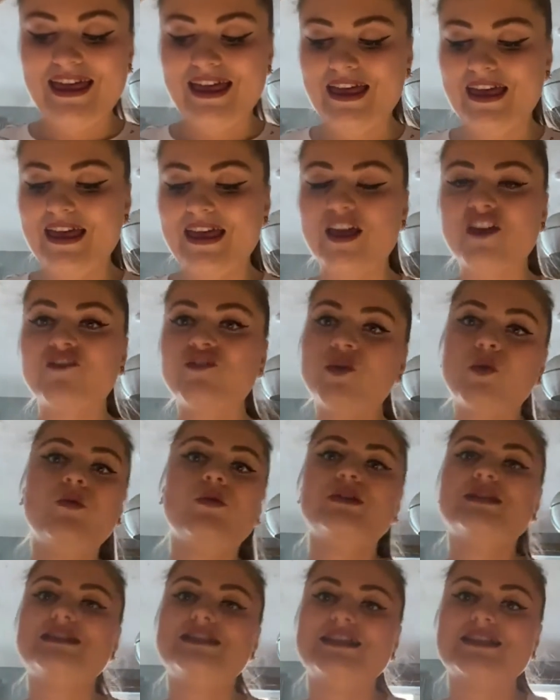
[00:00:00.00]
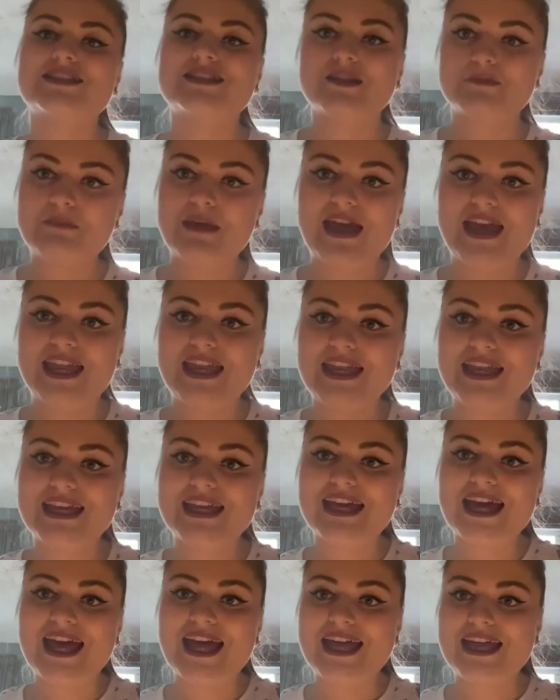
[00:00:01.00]
If you're wanting to make
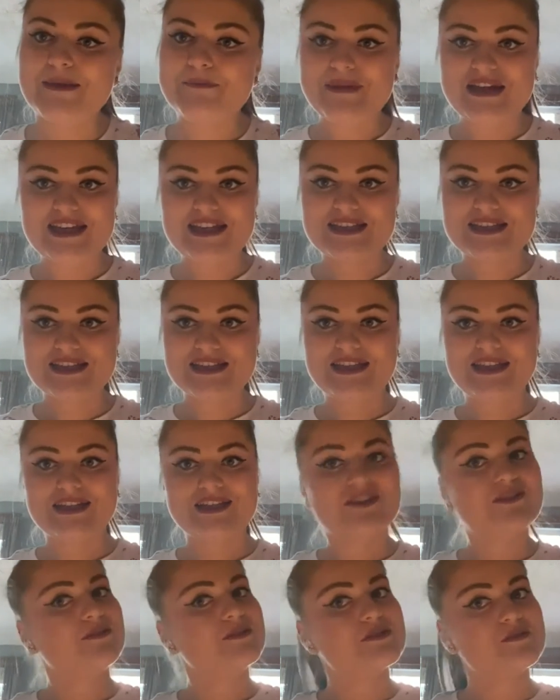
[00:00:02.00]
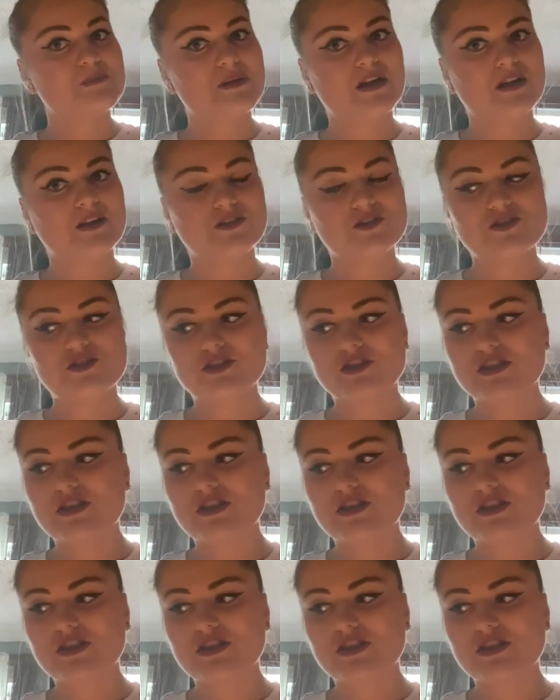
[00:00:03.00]
a basic sponge,